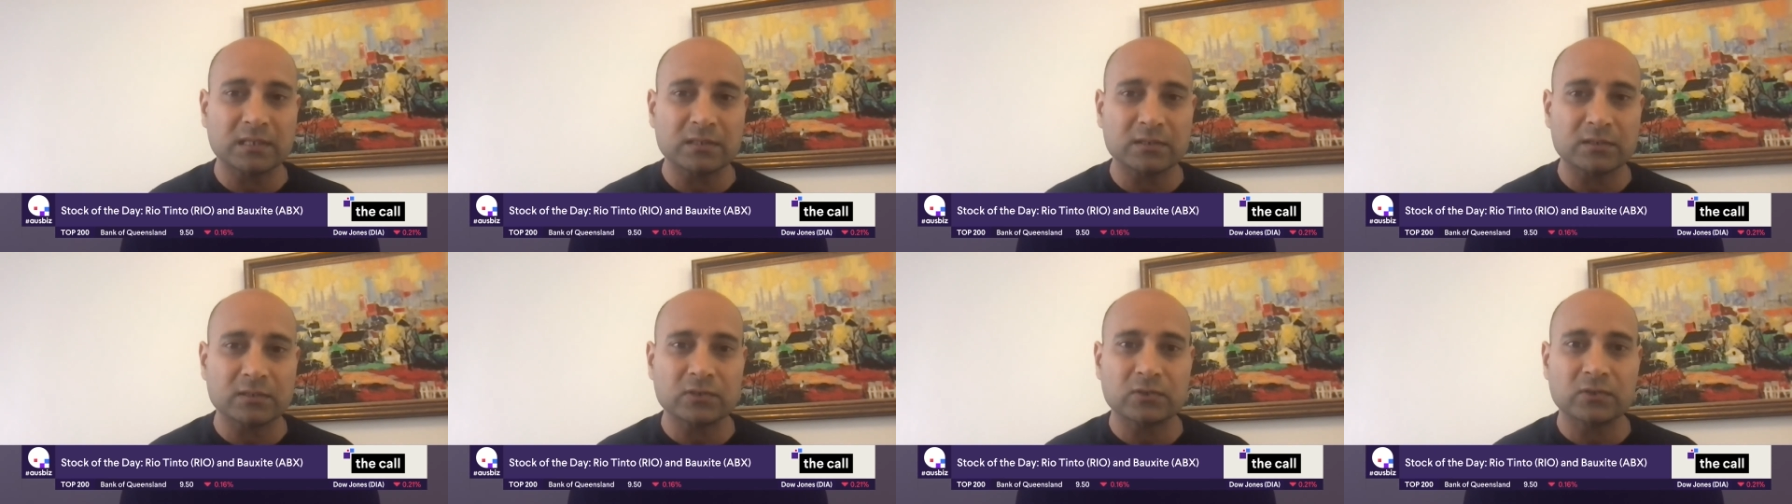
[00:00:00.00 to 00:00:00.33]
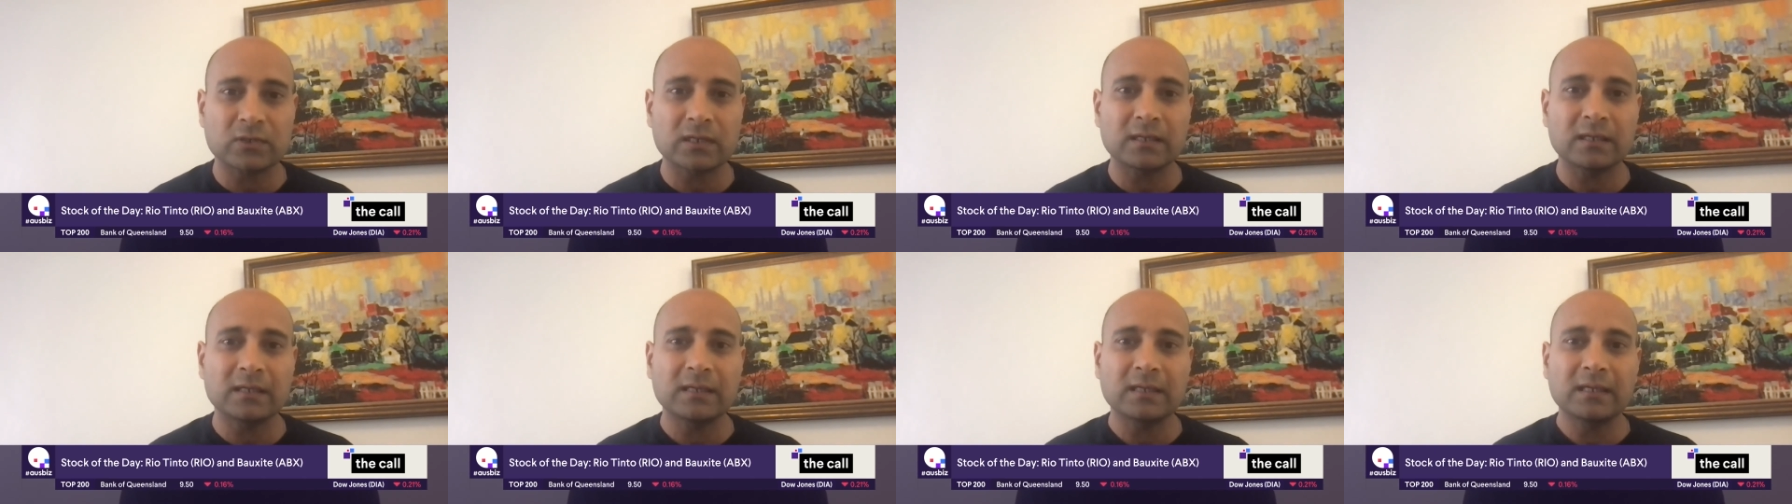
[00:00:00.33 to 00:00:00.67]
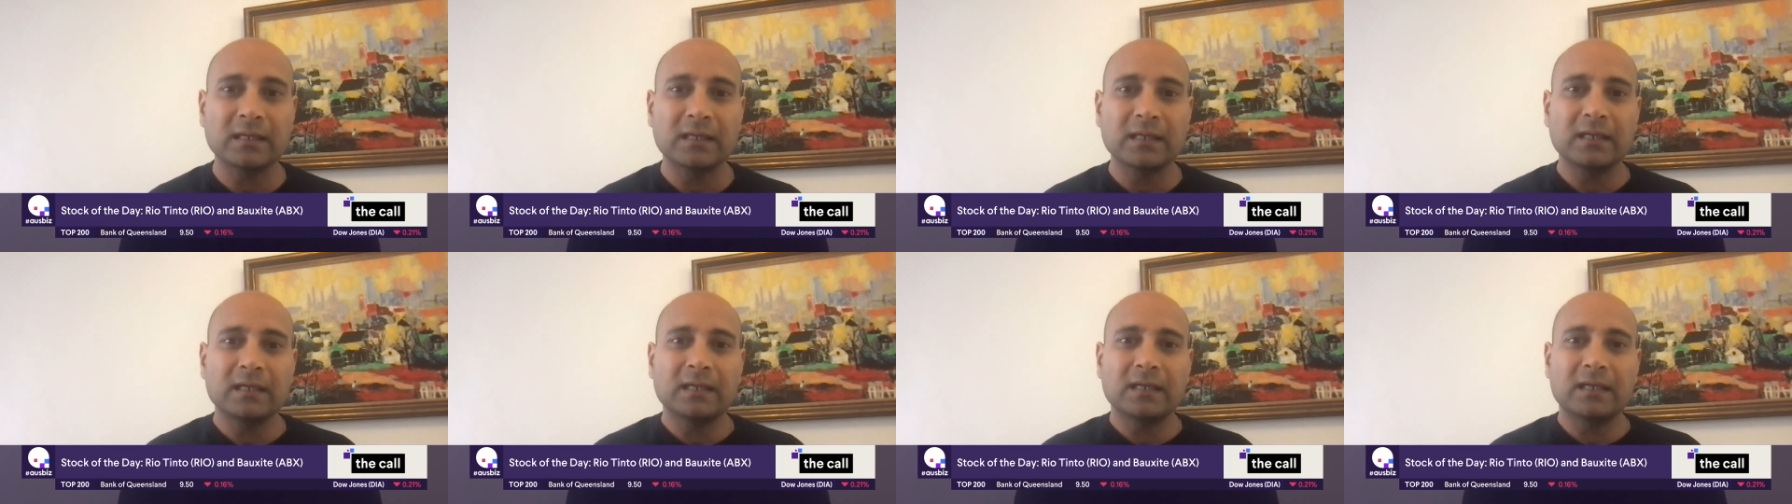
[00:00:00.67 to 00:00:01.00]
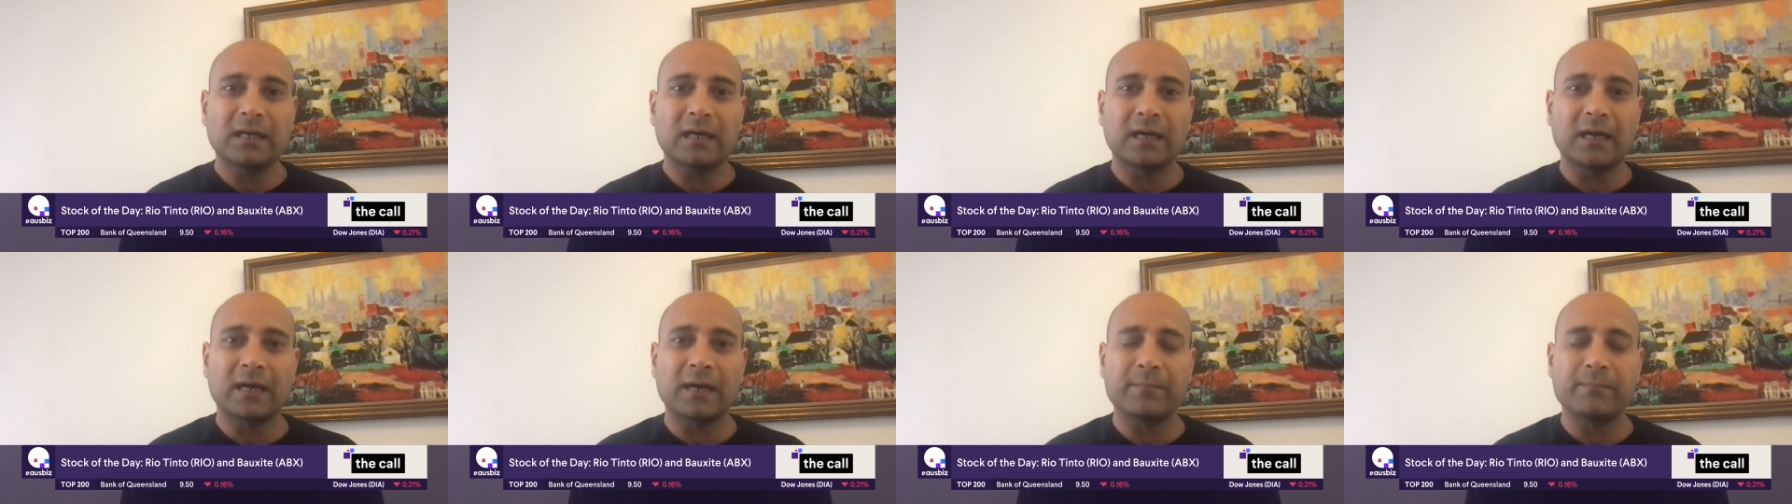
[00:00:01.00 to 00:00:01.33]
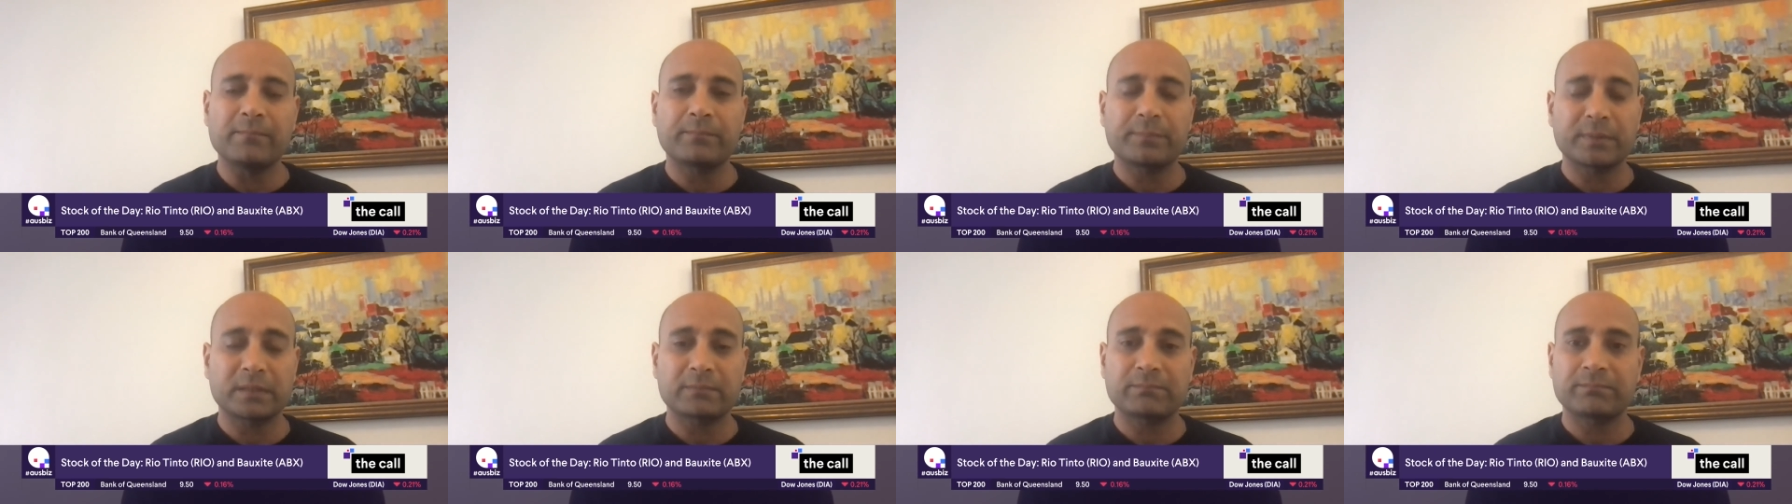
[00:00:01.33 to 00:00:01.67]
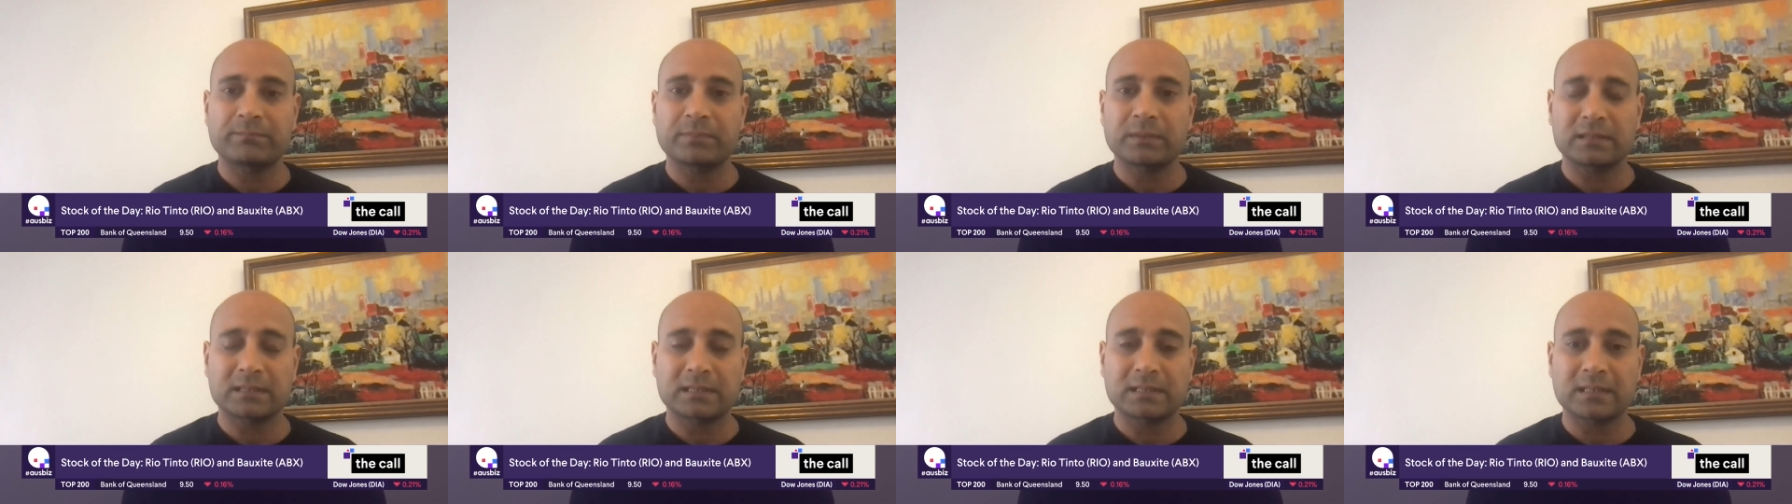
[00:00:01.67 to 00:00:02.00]
industry,
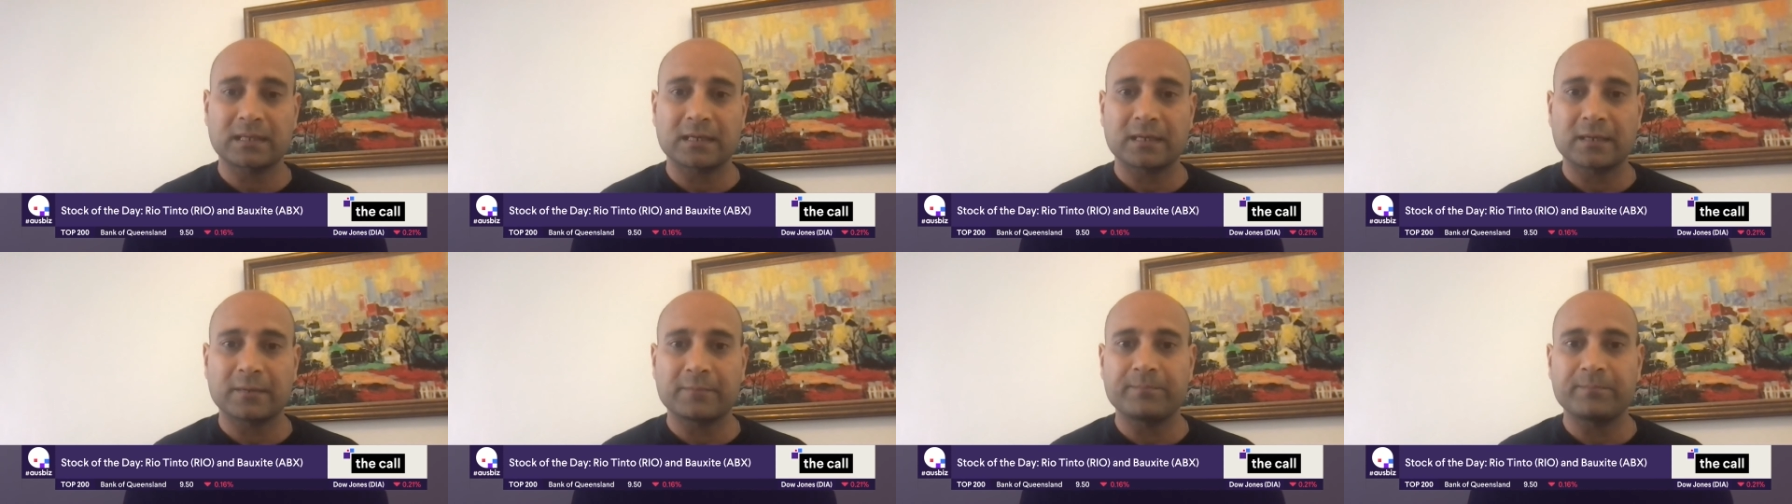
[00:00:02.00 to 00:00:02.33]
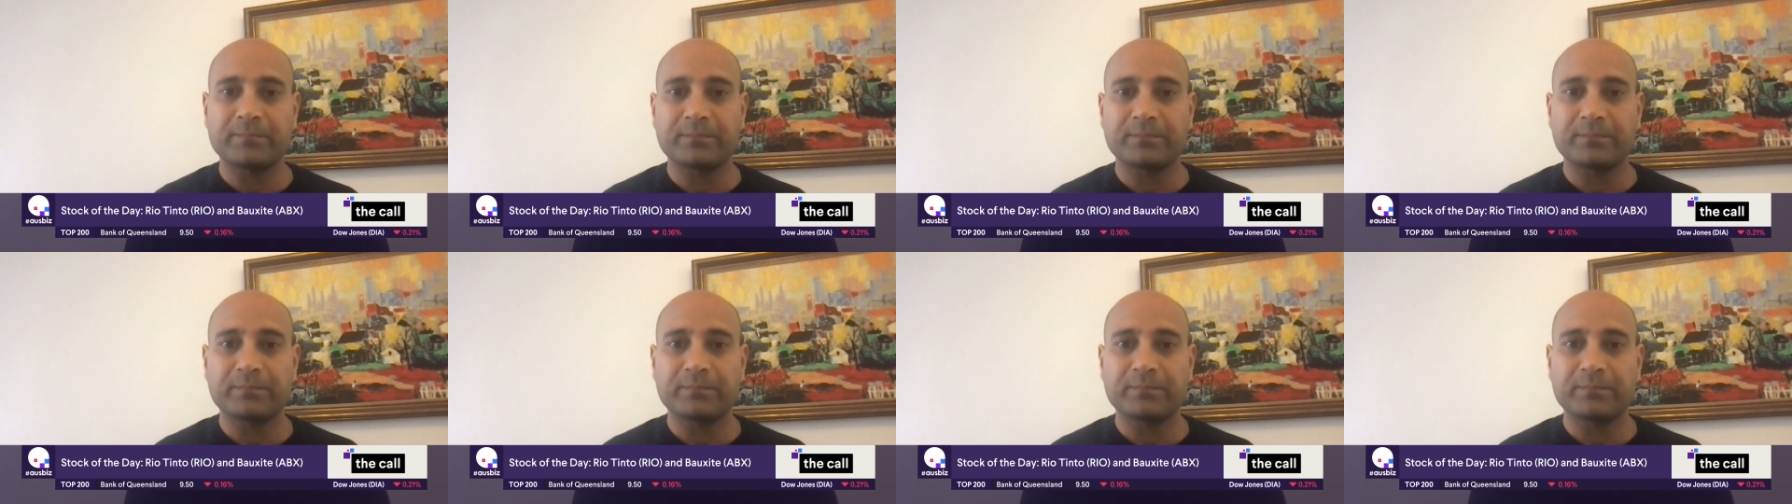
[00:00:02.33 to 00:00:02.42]
but